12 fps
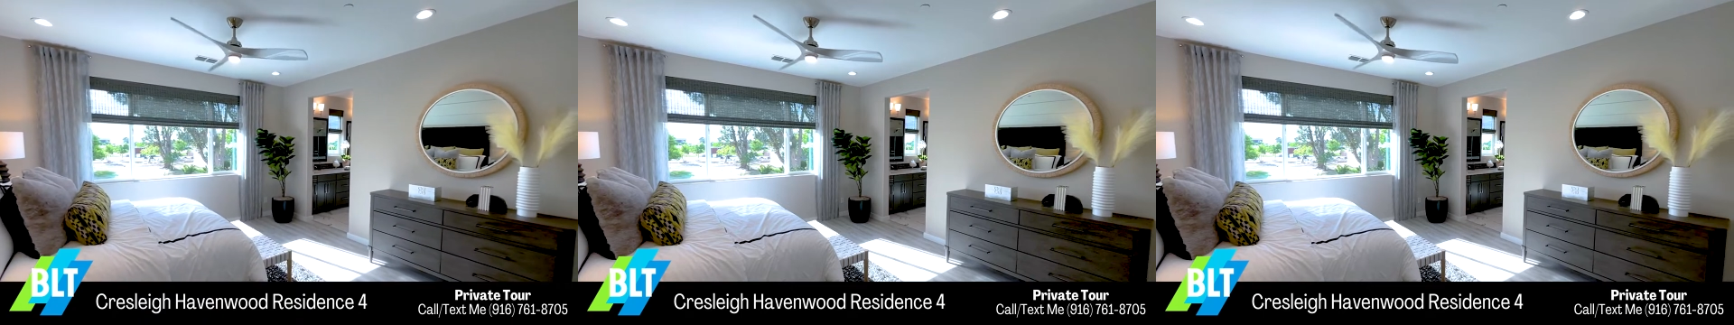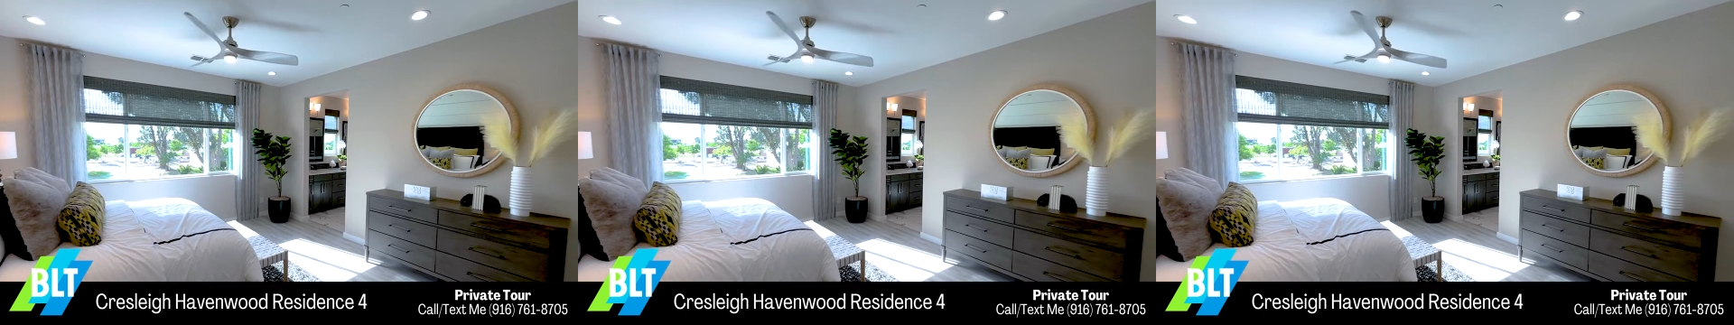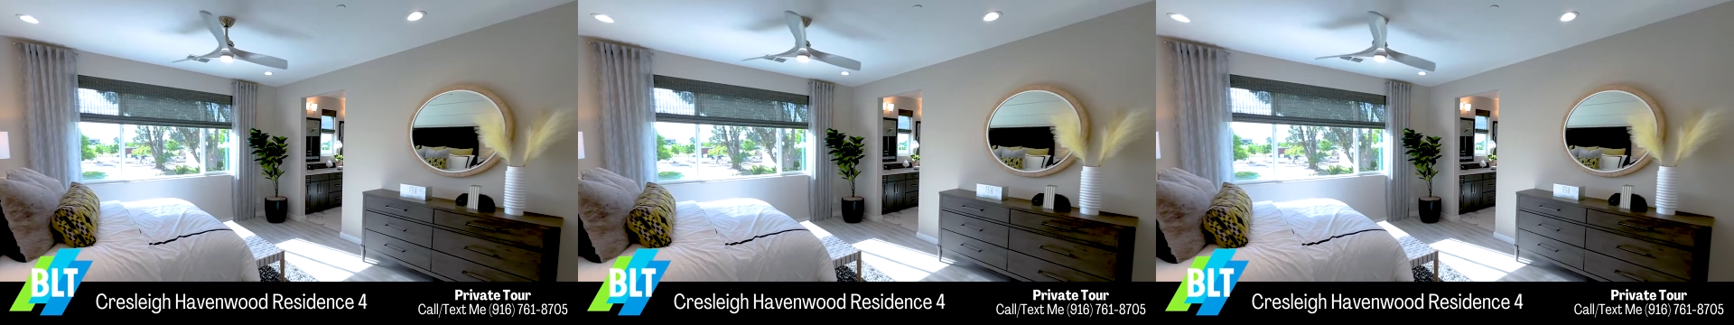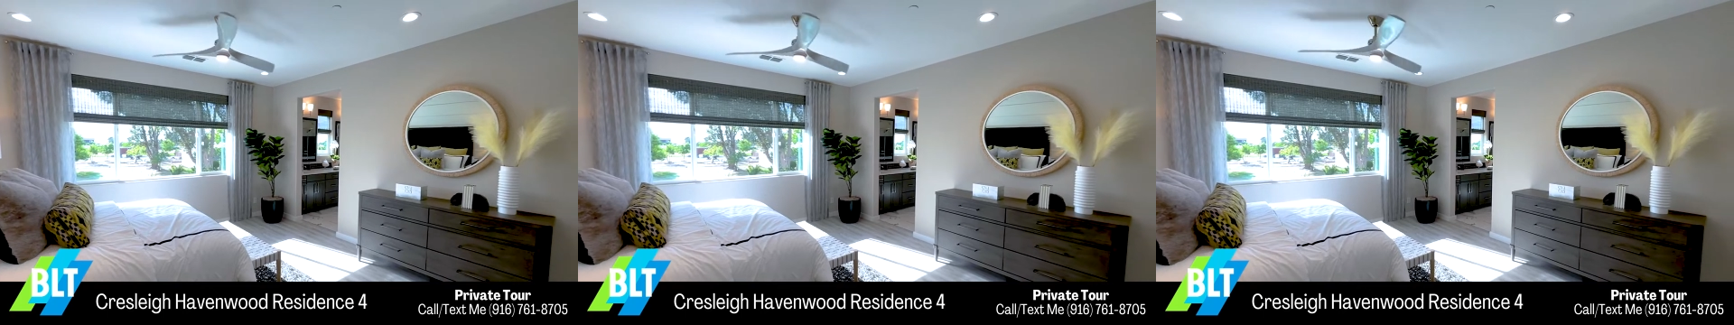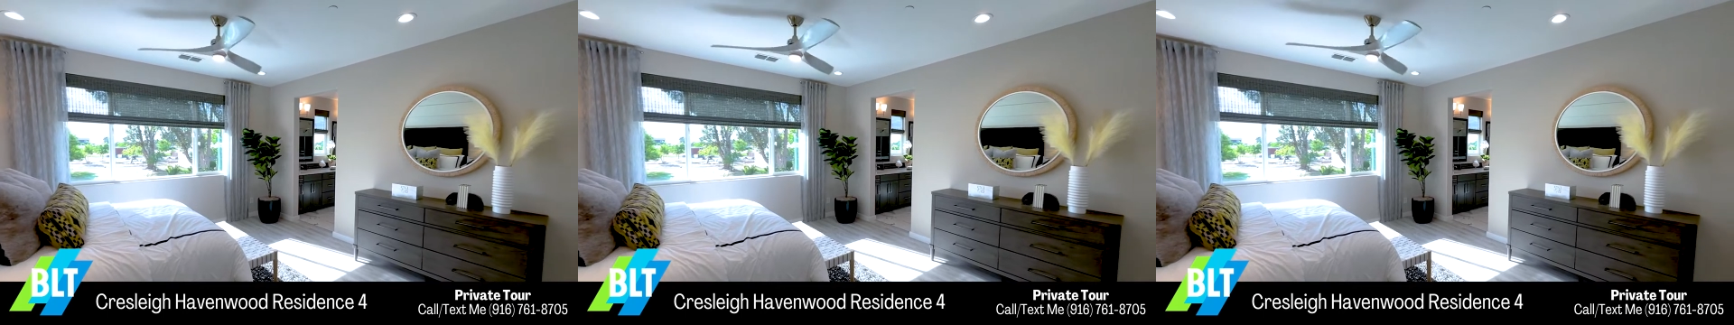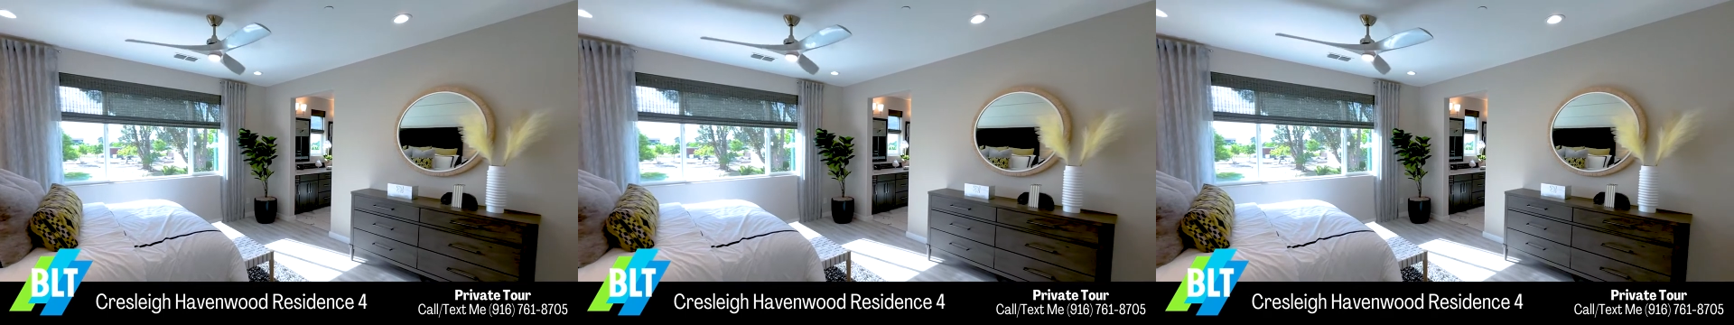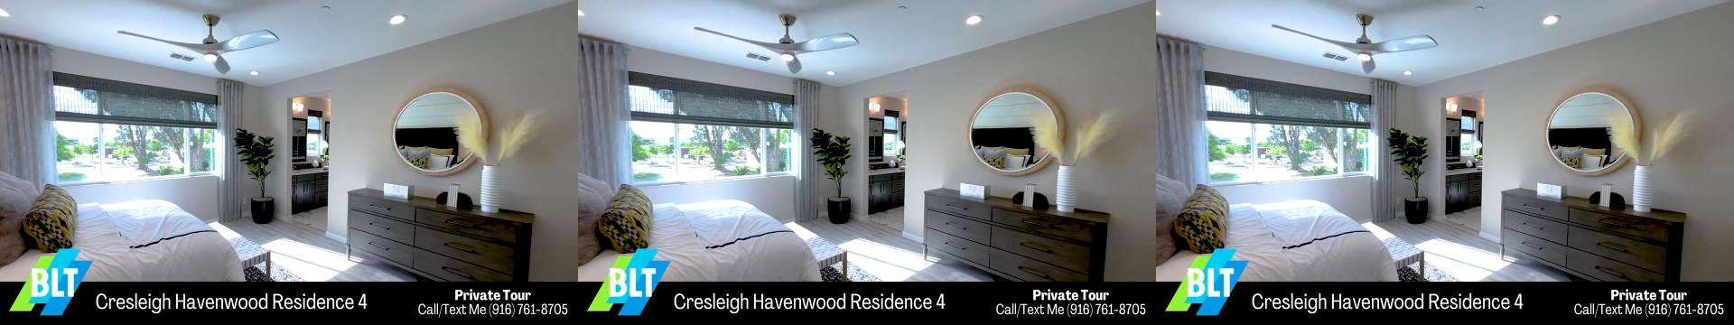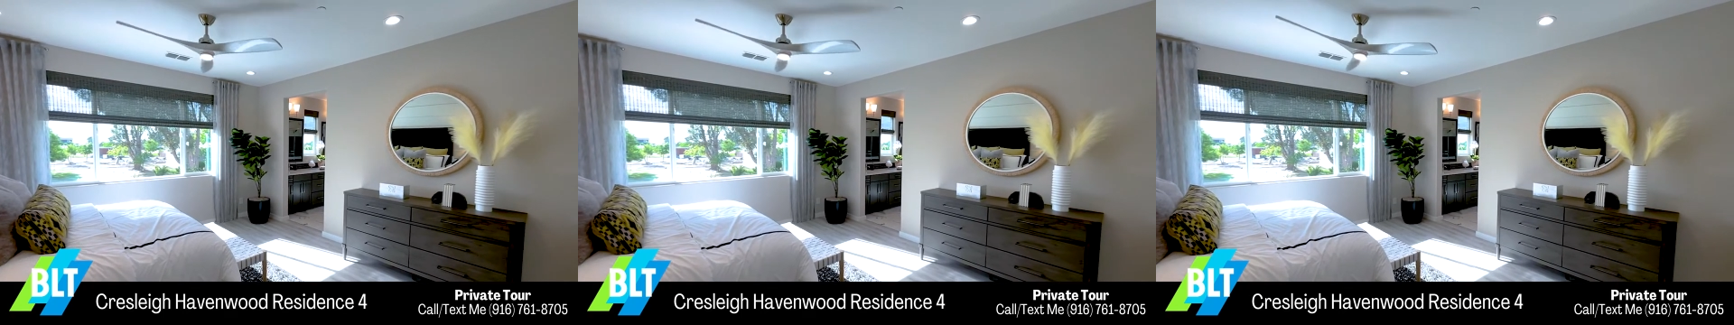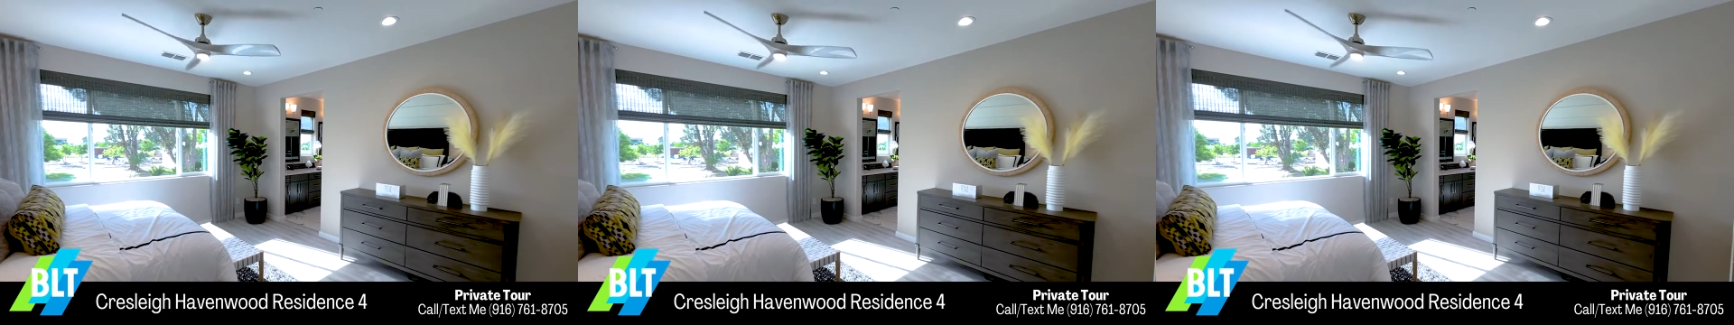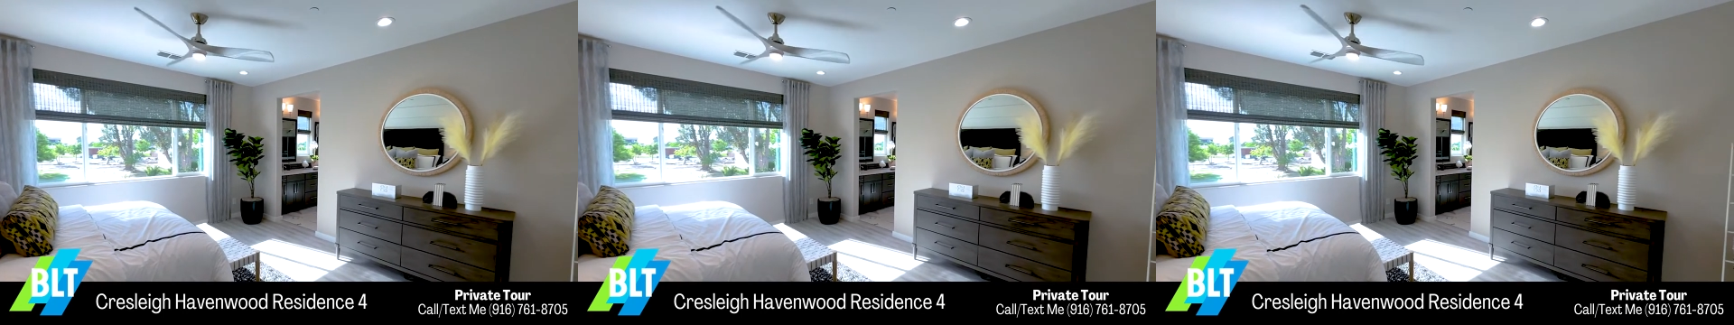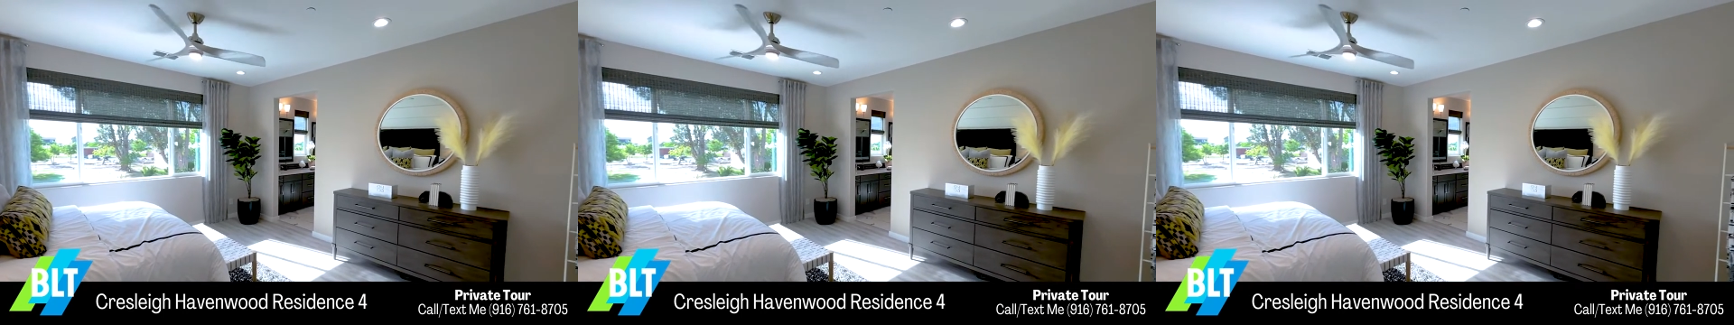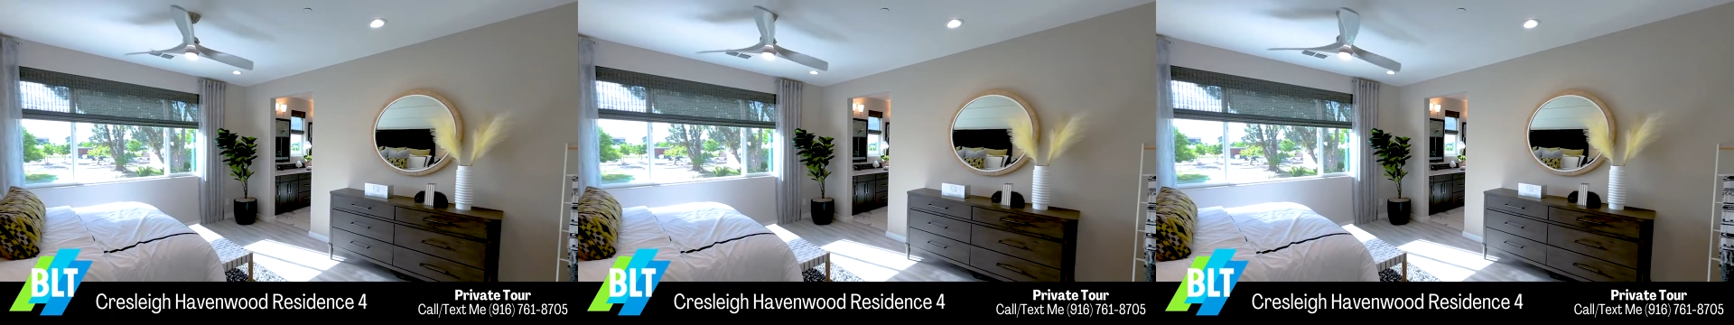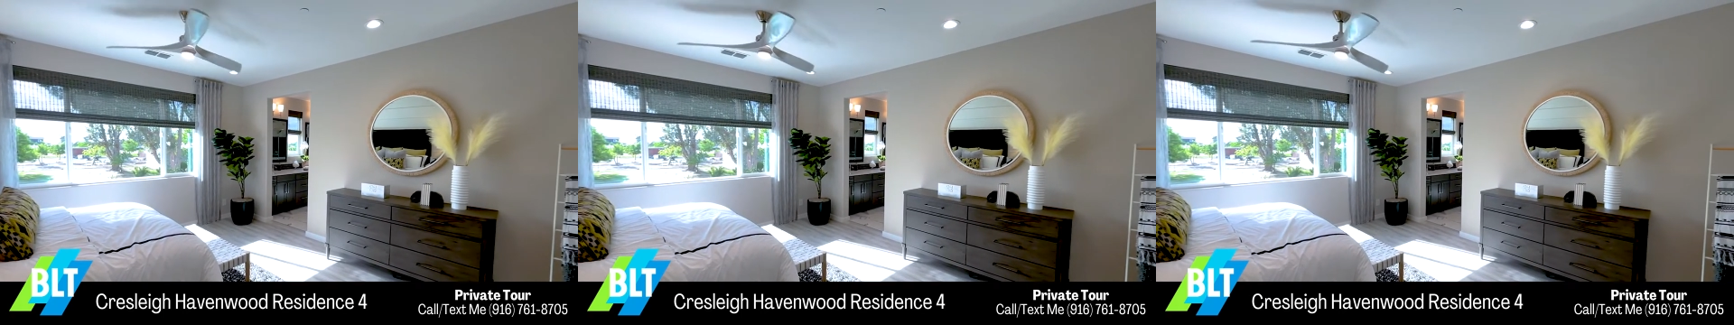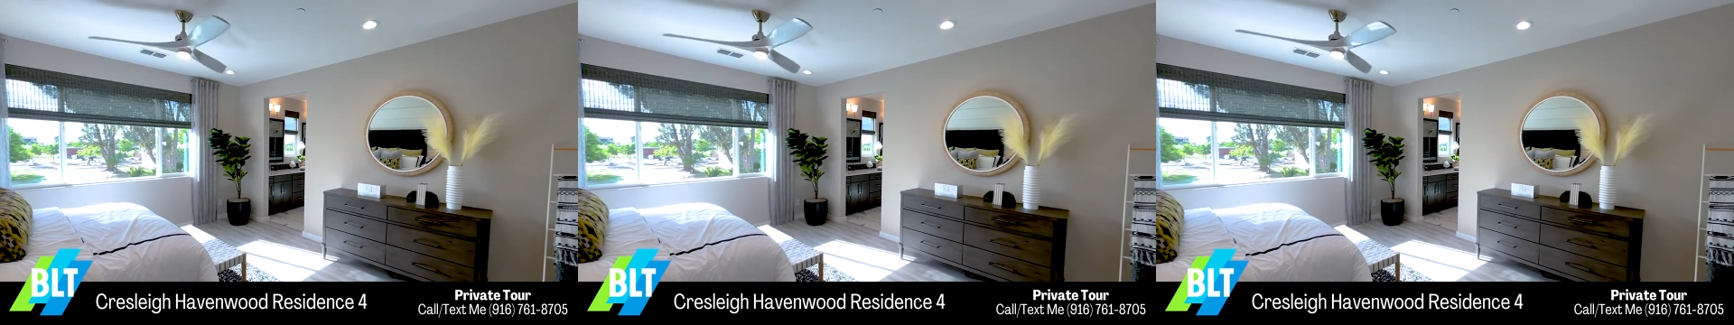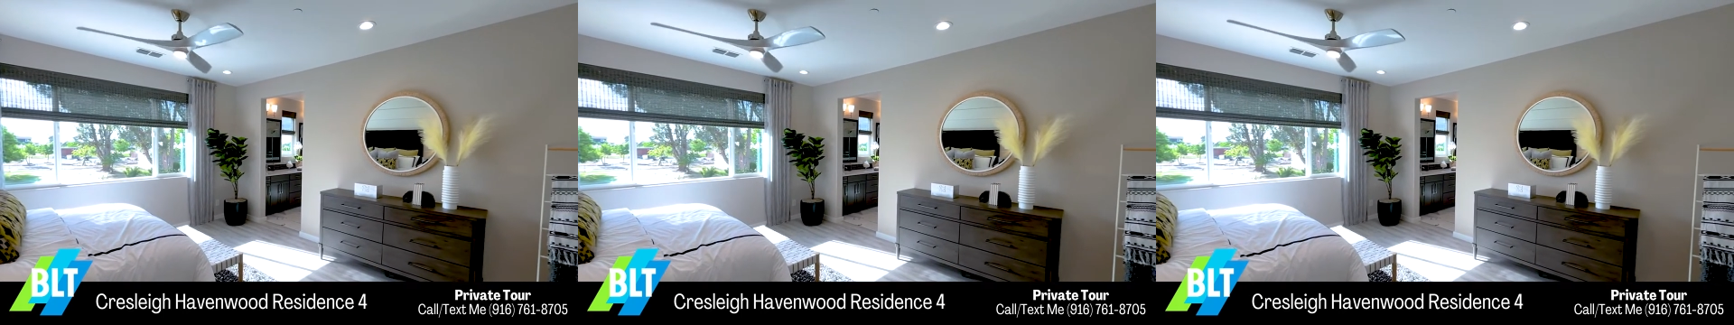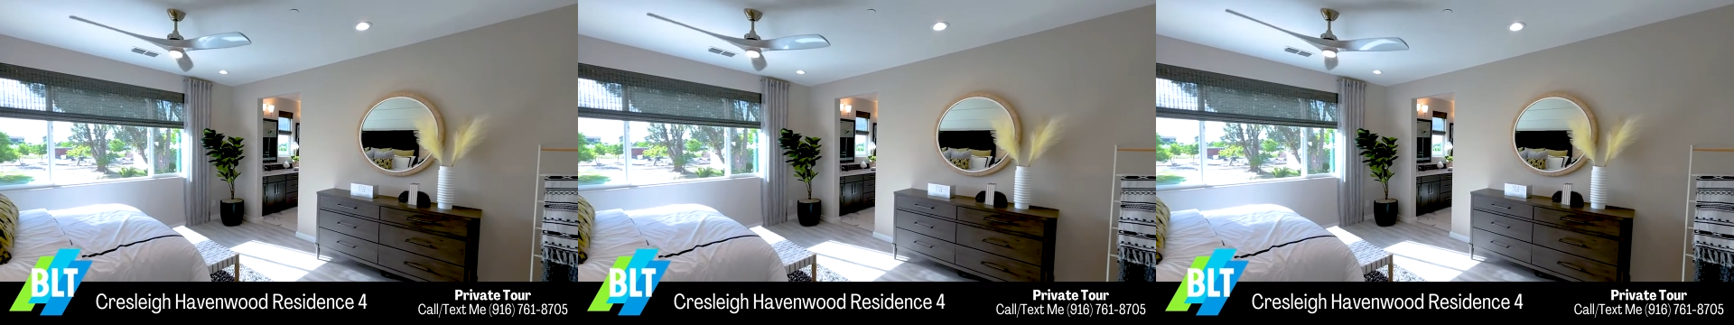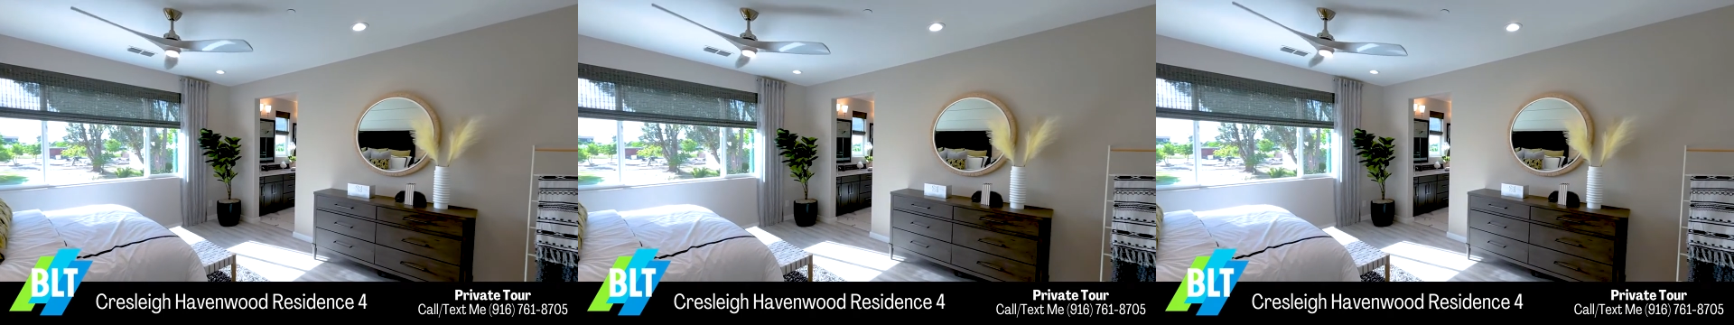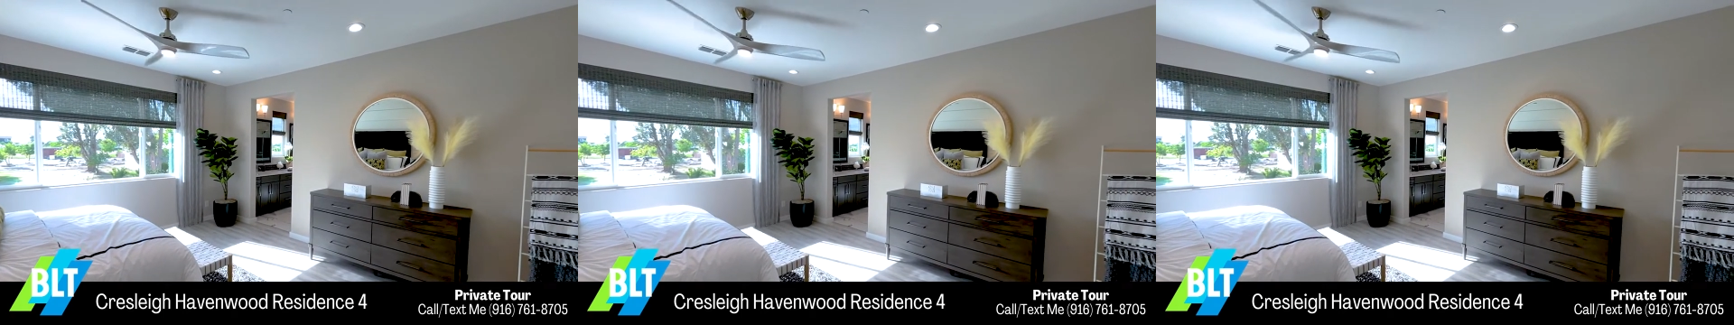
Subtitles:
(no speaker visible)